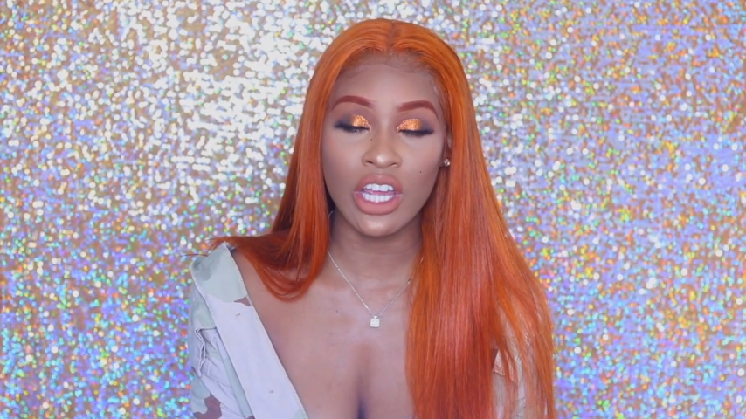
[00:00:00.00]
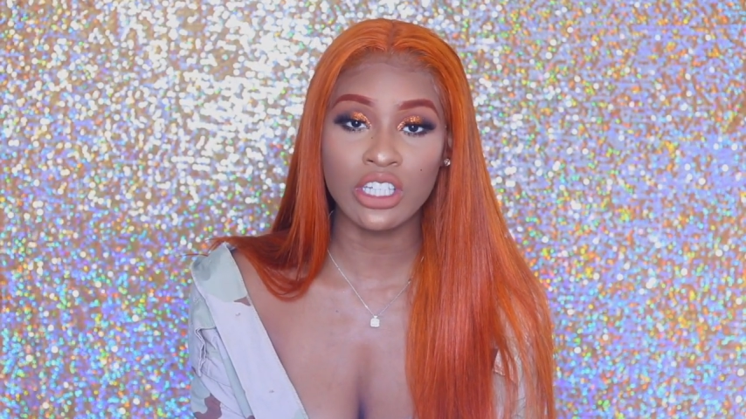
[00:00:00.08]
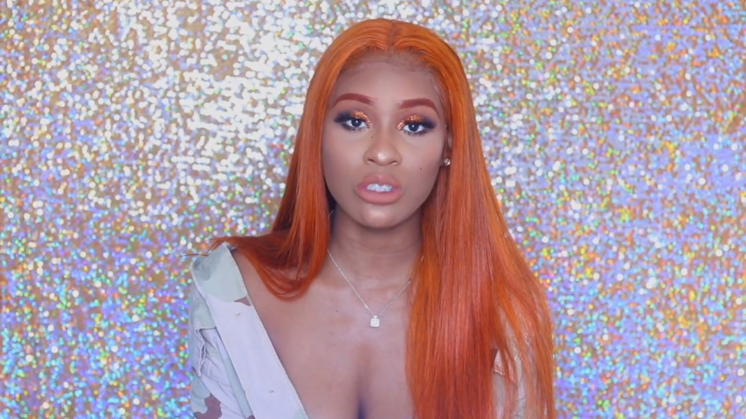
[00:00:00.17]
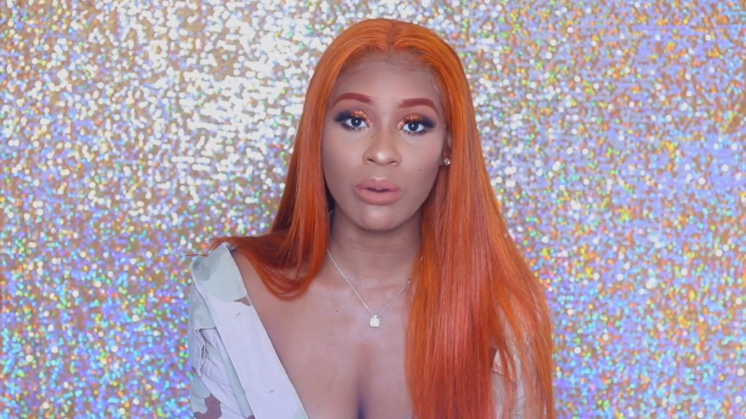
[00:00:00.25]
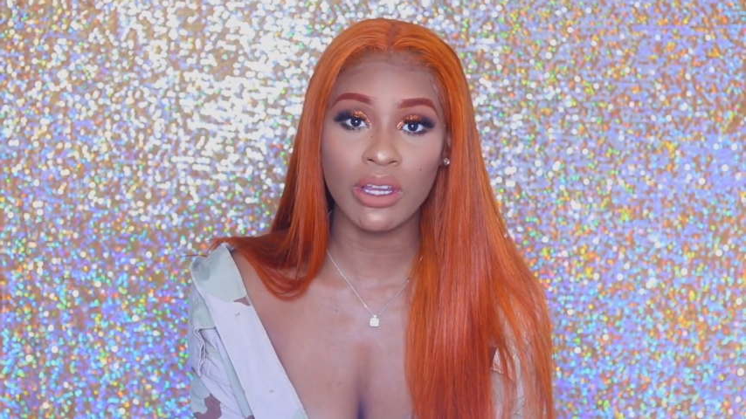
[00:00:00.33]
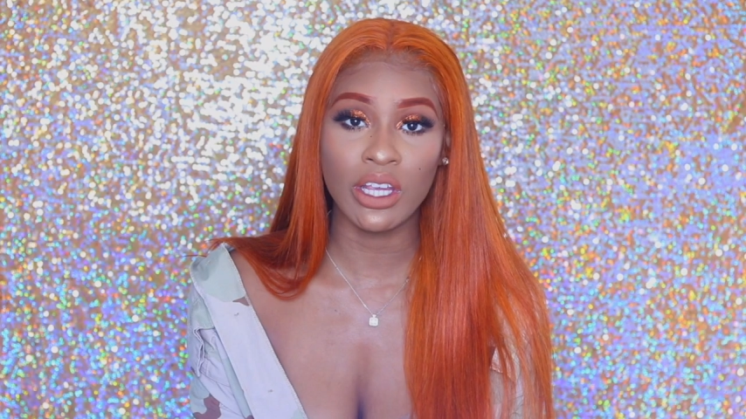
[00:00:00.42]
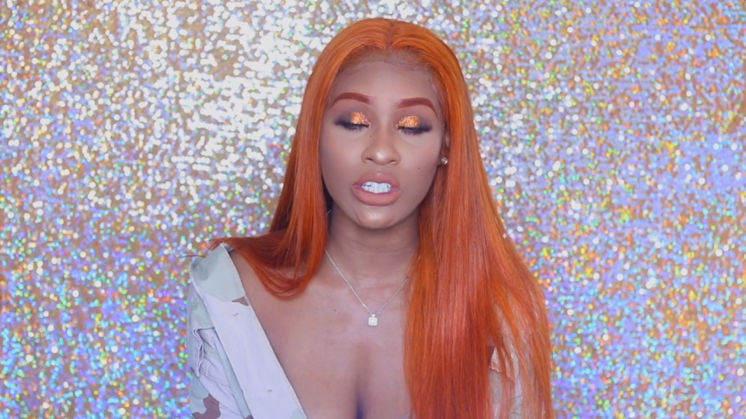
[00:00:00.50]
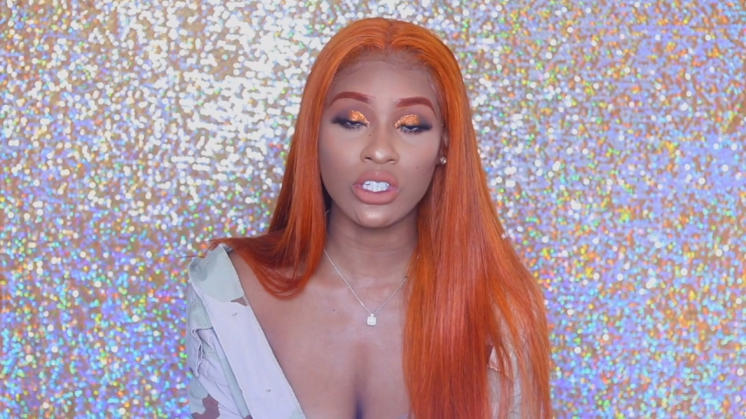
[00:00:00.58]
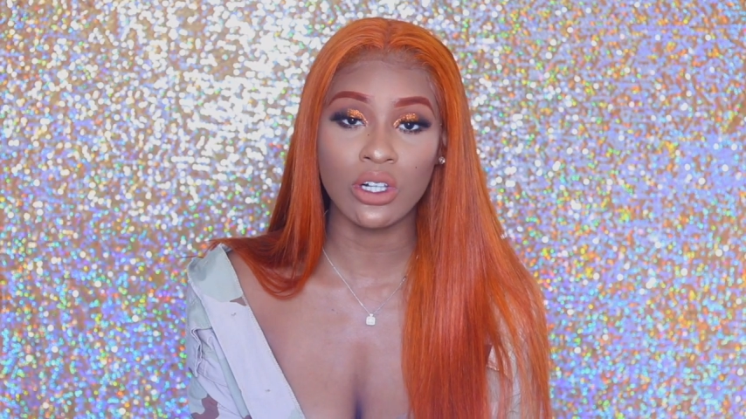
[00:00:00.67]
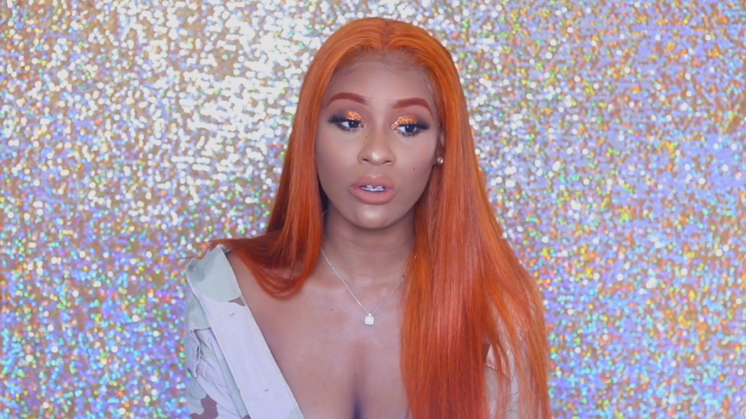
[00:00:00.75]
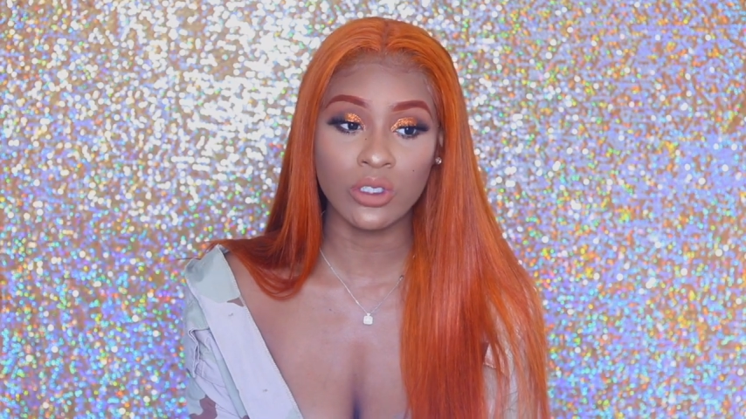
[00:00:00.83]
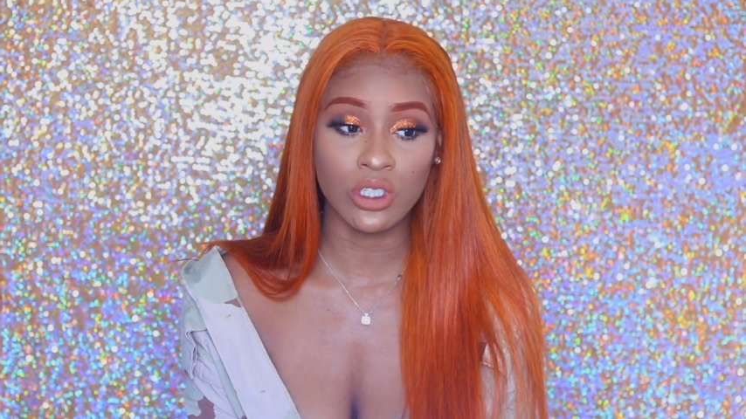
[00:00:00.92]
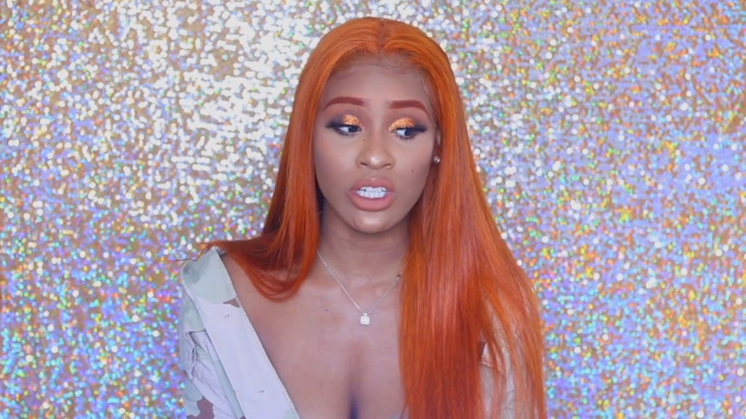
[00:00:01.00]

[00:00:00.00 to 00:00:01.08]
and a 20-inch closure.